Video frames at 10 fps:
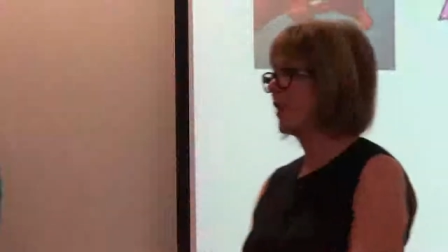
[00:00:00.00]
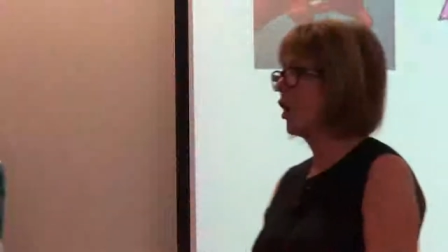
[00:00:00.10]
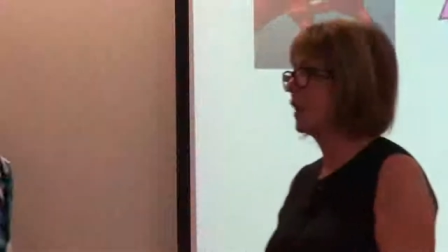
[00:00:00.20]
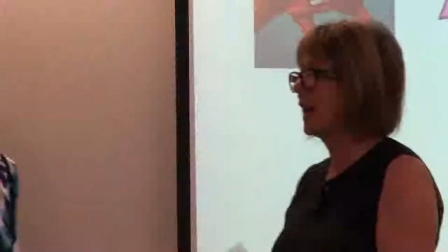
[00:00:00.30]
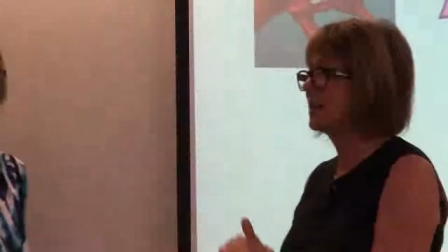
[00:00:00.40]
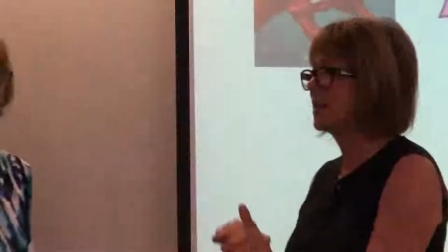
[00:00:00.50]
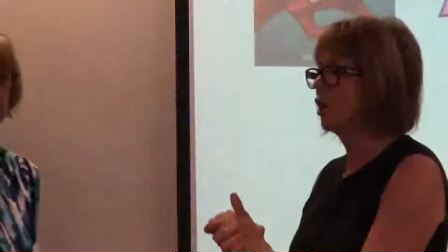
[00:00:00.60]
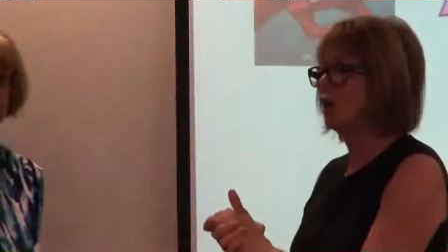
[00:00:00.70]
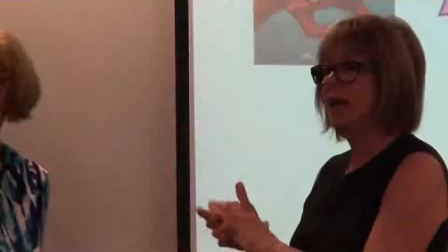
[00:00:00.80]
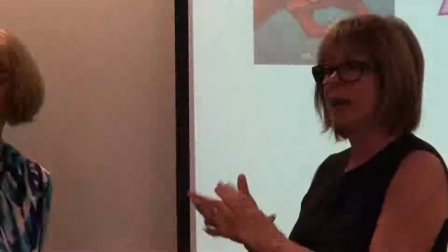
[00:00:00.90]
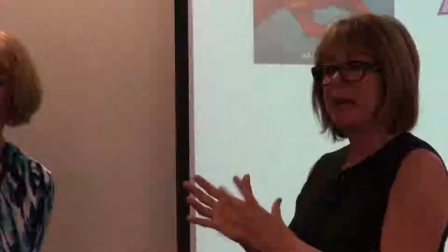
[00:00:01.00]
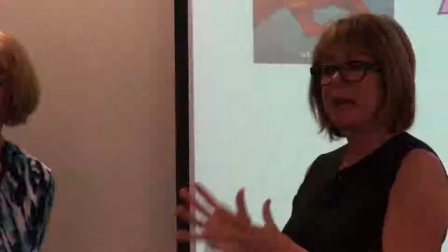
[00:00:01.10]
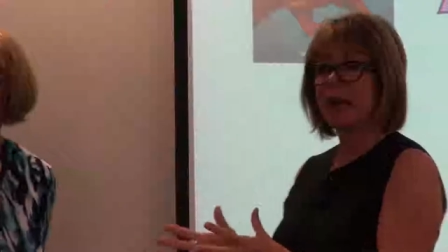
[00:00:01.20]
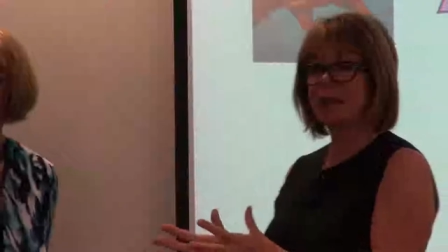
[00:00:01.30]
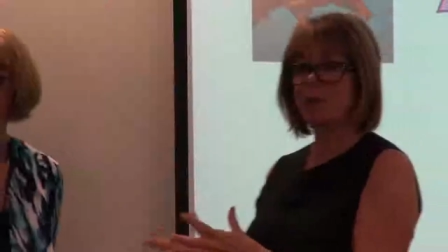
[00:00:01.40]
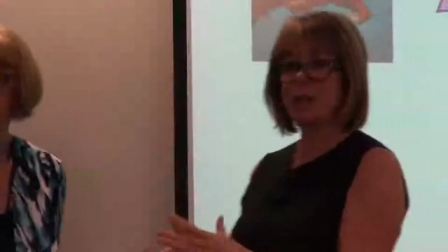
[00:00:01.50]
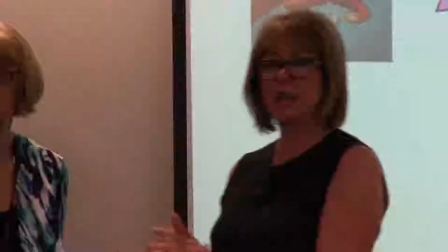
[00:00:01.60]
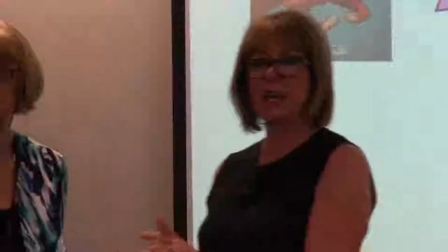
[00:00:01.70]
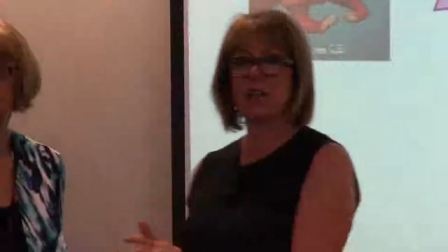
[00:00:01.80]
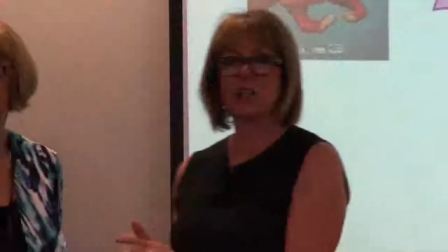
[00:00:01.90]
Okay, so
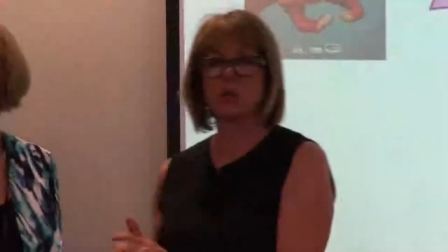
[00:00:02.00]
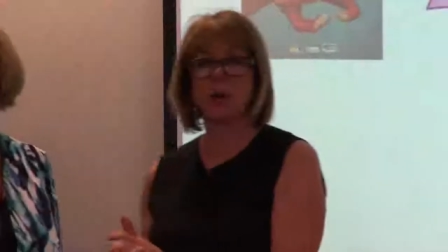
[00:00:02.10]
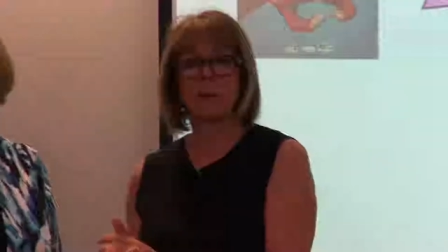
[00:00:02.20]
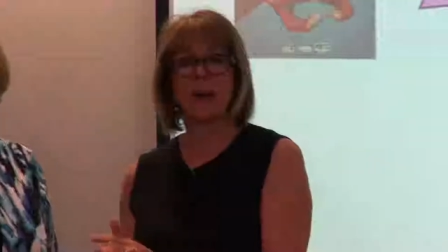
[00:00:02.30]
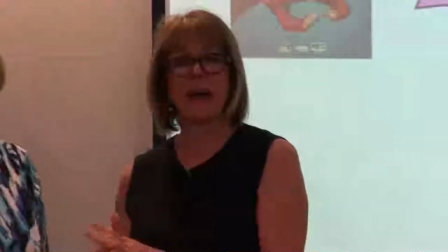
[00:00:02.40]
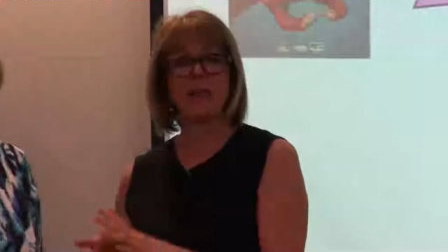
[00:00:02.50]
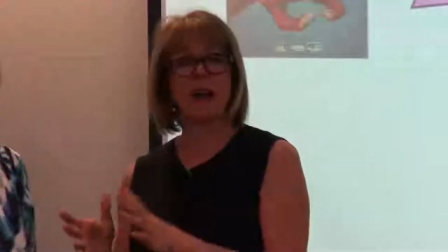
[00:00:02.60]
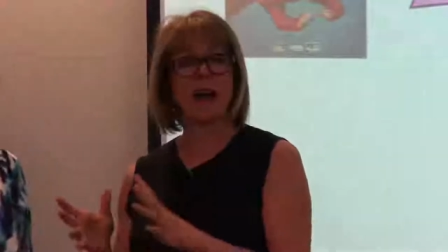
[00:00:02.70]
Katarina and Schwab have